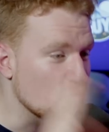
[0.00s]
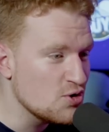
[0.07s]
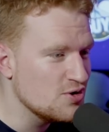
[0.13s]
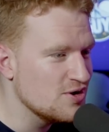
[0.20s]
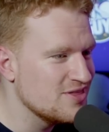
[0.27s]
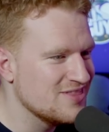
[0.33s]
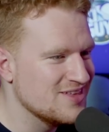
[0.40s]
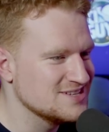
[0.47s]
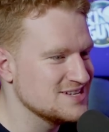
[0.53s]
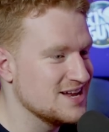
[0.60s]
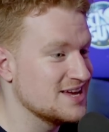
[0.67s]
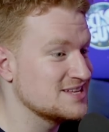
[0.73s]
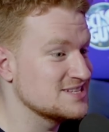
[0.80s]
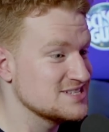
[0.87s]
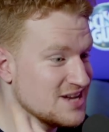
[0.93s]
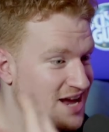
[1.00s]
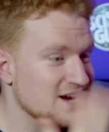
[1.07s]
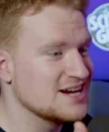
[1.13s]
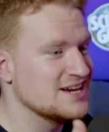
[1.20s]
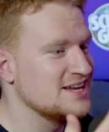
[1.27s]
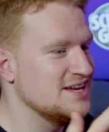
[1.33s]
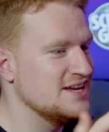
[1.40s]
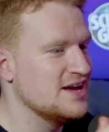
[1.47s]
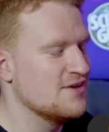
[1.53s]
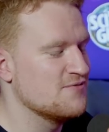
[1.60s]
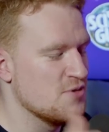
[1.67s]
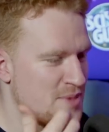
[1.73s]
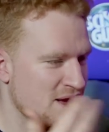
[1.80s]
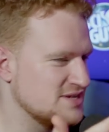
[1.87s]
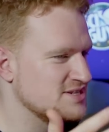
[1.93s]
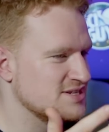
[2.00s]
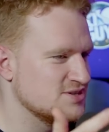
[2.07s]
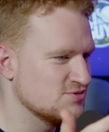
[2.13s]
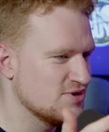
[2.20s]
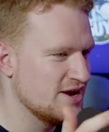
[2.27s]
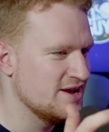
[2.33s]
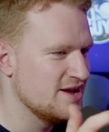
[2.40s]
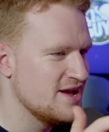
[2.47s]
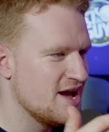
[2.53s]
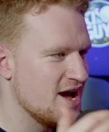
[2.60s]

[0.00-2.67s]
fruit that's like slightly fermented, right?